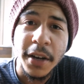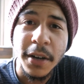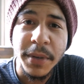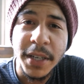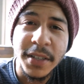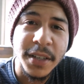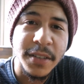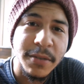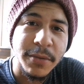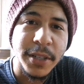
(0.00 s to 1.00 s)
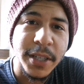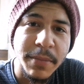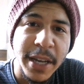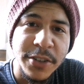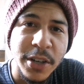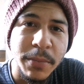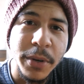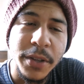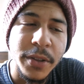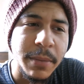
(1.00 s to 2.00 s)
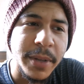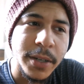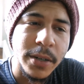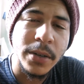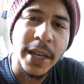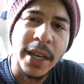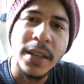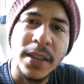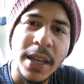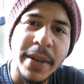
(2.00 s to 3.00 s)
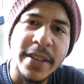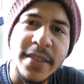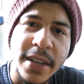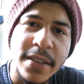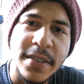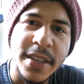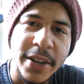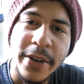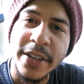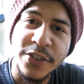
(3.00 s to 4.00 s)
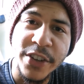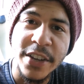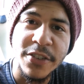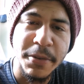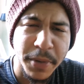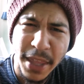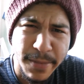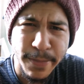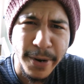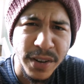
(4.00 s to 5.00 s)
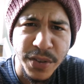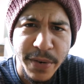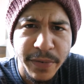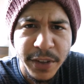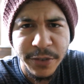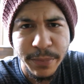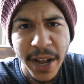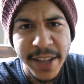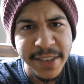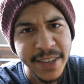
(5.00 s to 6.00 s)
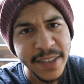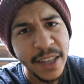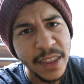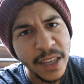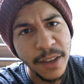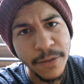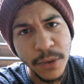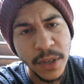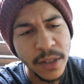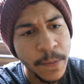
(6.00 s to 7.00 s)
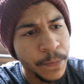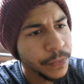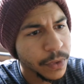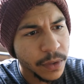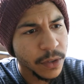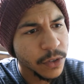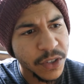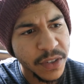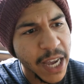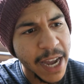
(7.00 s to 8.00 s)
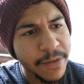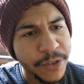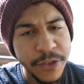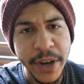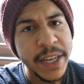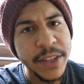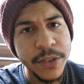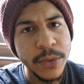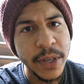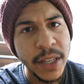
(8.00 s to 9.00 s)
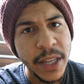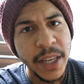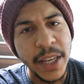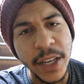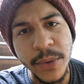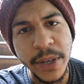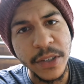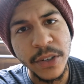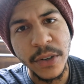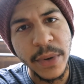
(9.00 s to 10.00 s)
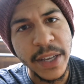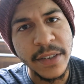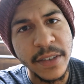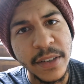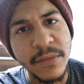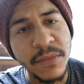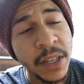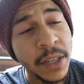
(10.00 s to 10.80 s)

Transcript: because it doesn't really match up with, and I'm like, oh, okay, that makes sense, and I go ahead and change it. But that's part of the revision process, and I think if you can just dive straight into it and quit, wasting.